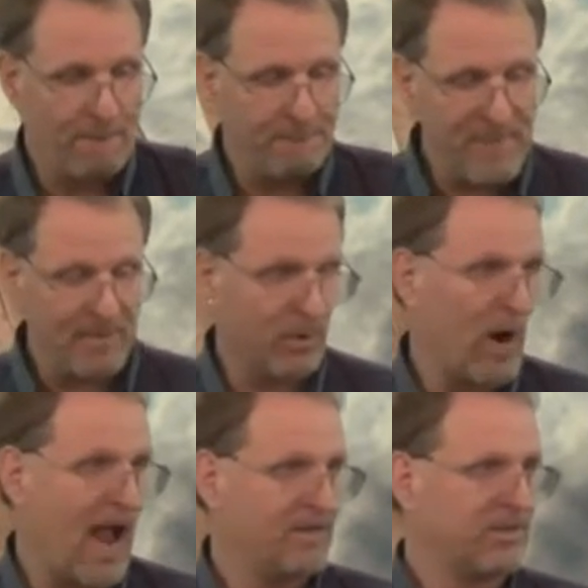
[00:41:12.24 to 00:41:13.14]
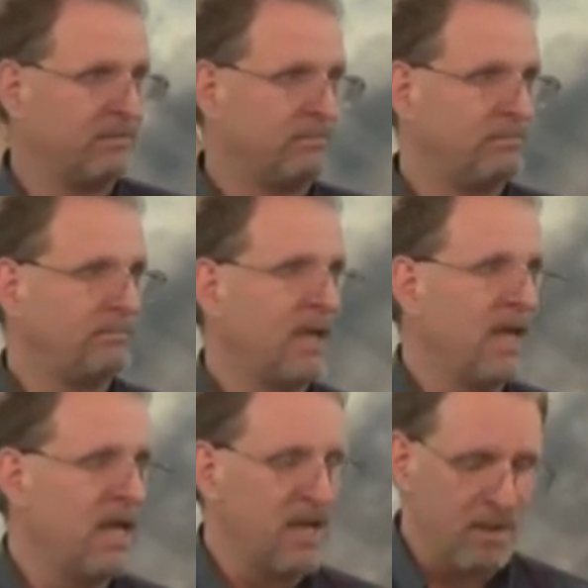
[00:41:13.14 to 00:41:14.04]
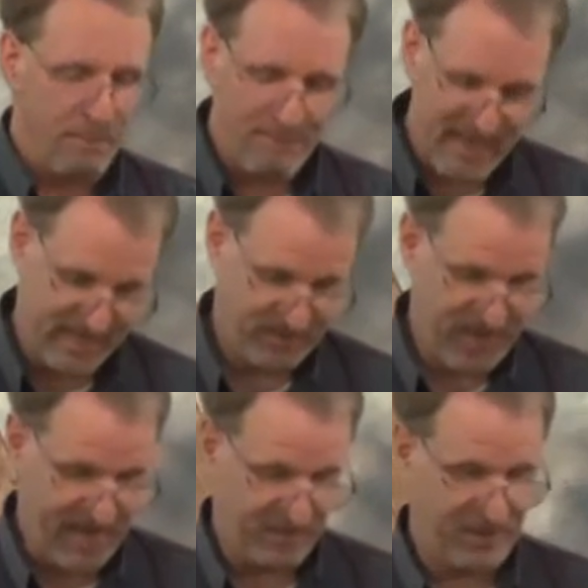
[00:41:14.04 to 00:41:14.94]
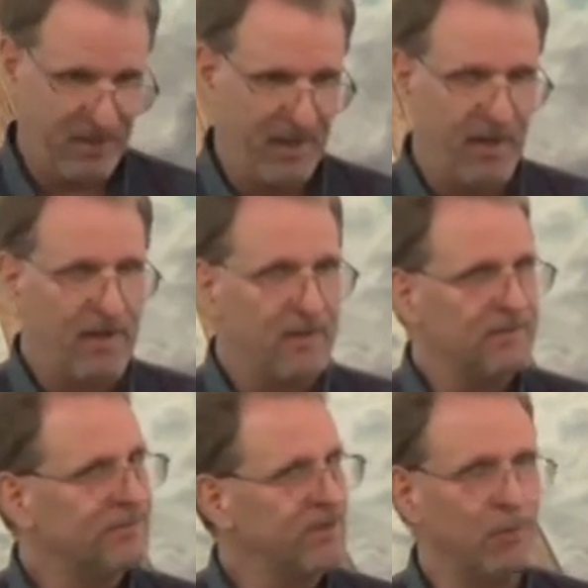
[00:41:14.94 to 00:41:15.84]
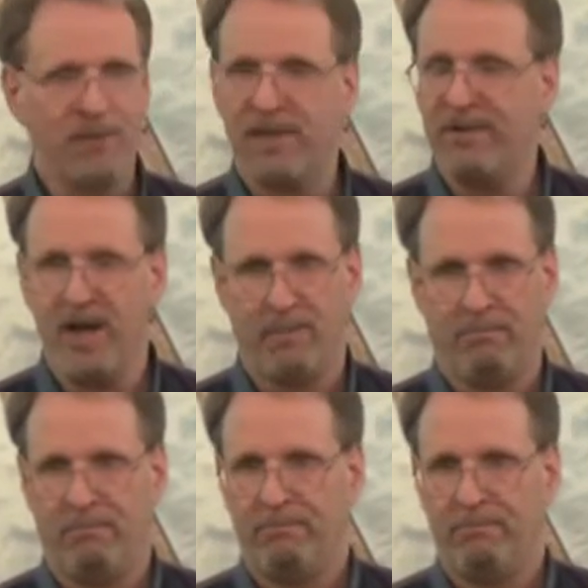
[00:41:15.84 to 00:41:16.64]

memorize, meditate, don't give up.